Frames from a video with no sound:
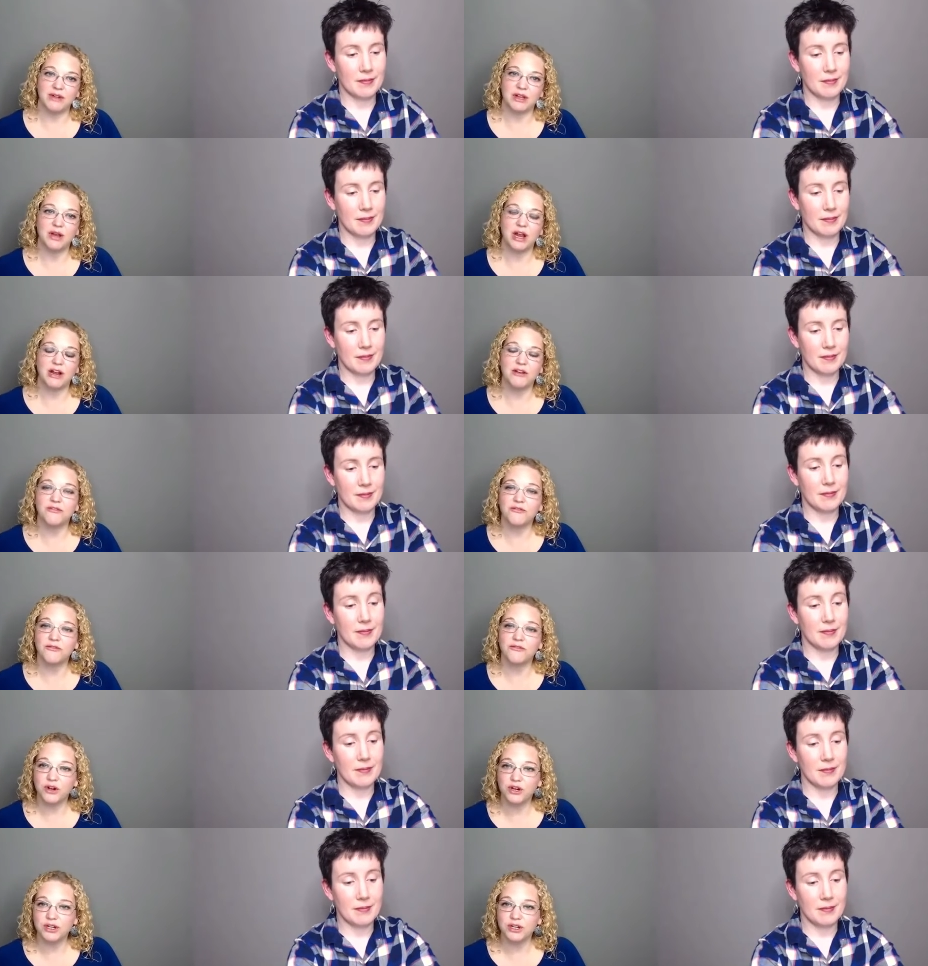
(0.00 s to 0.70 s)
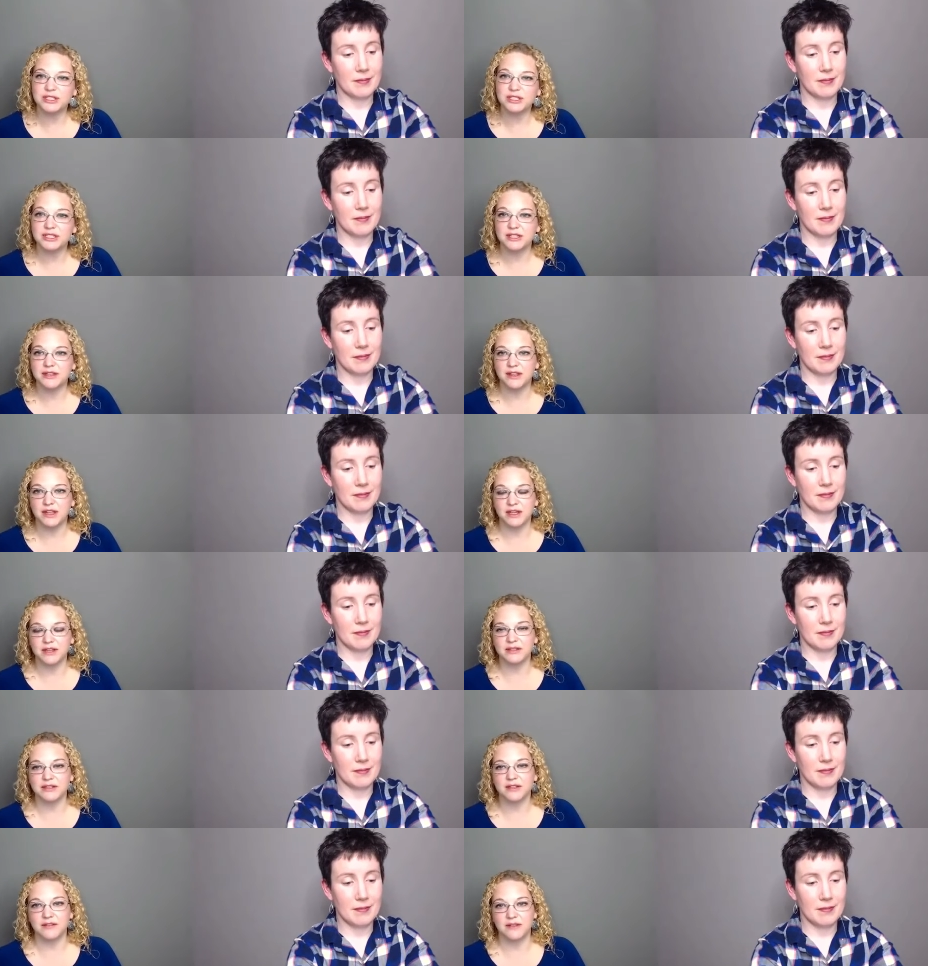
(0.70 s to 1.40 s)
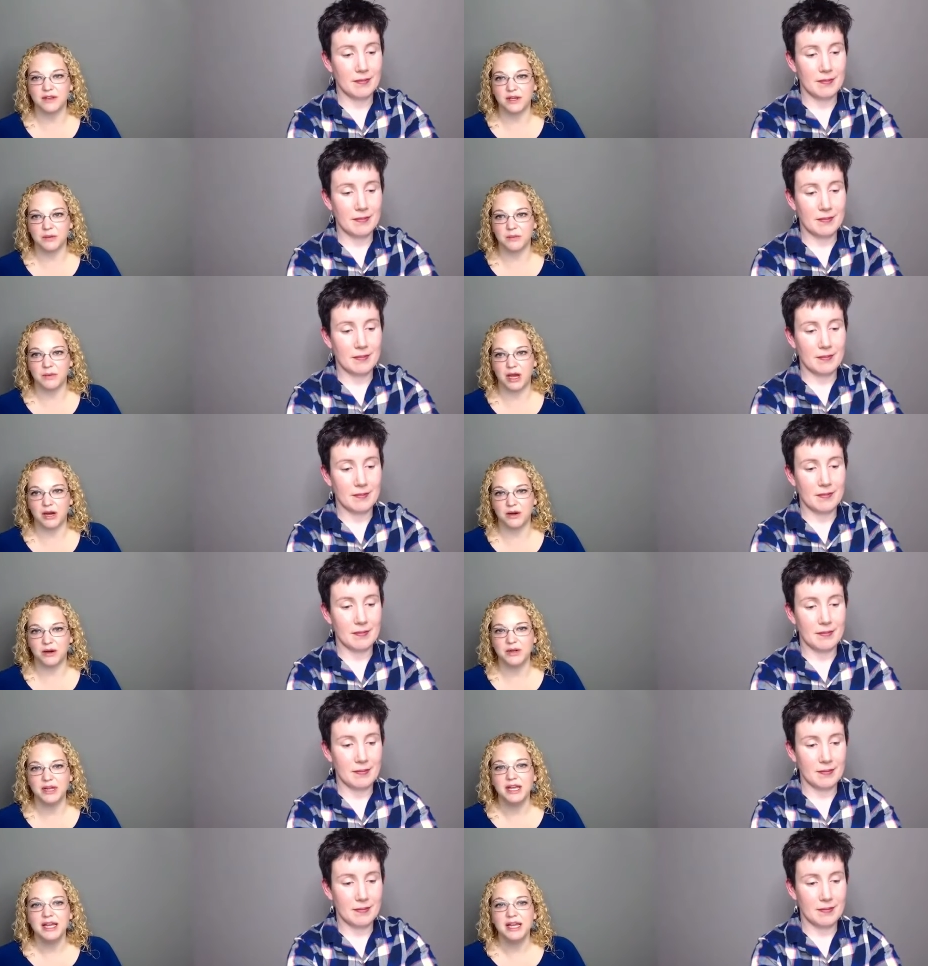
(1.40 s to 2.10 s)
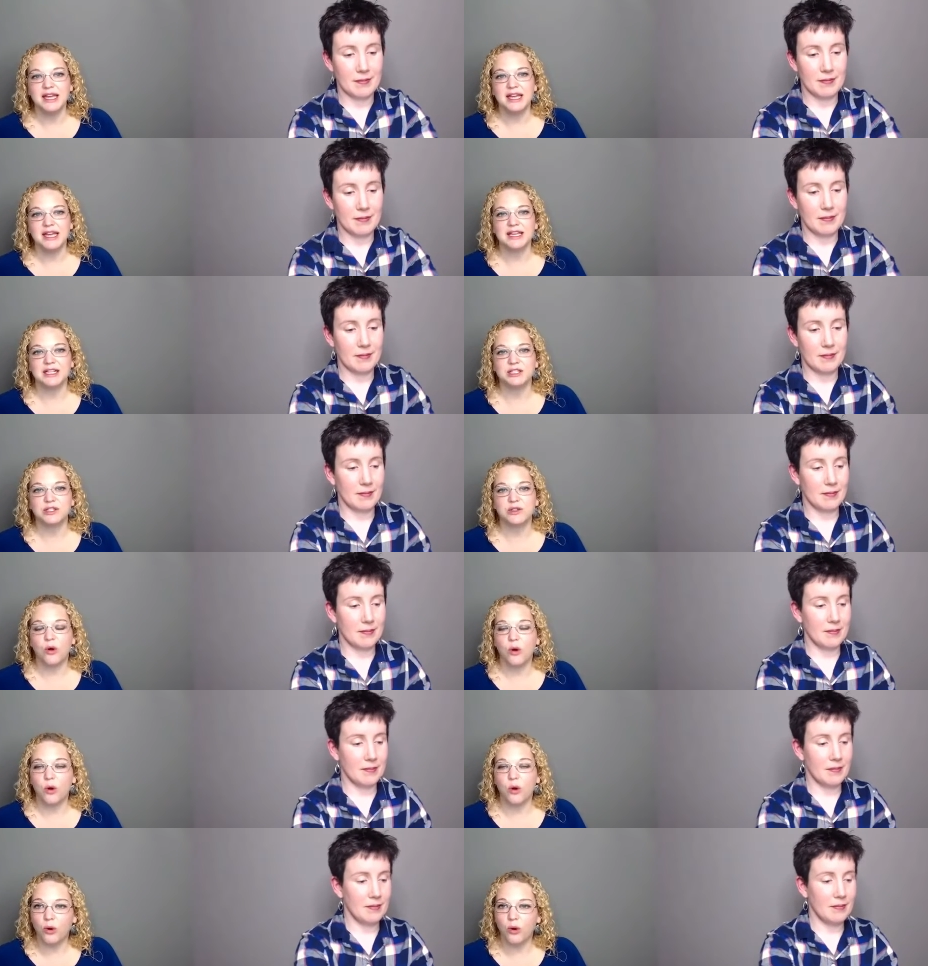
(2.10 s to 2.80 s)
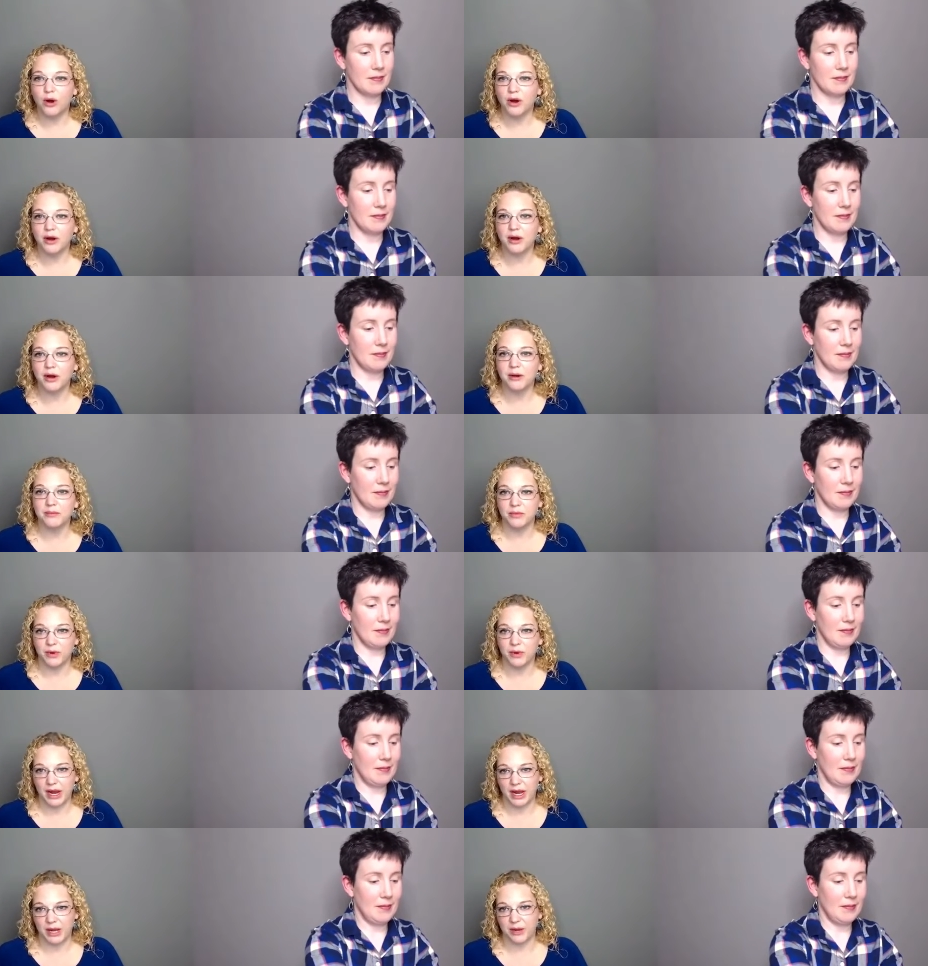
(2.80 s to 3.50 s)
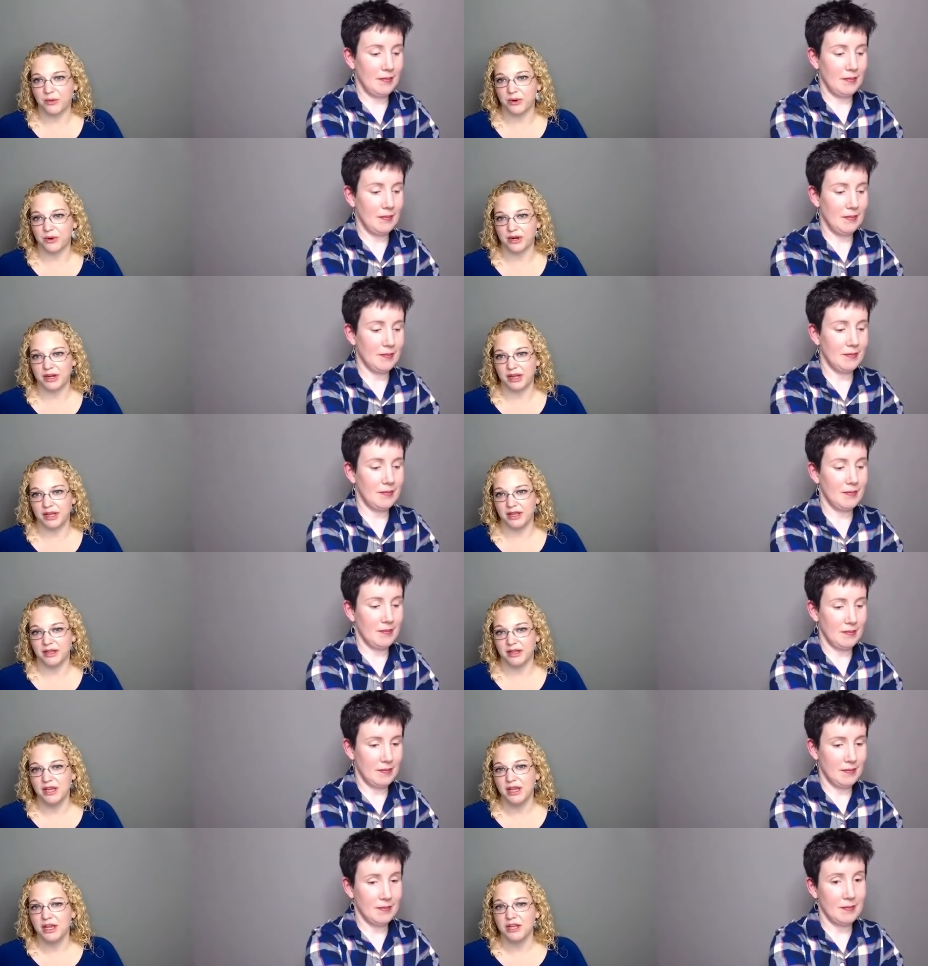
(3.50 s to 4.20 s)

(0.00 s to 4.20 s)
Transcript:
Speaker 1: And our first thing to think about is core priority.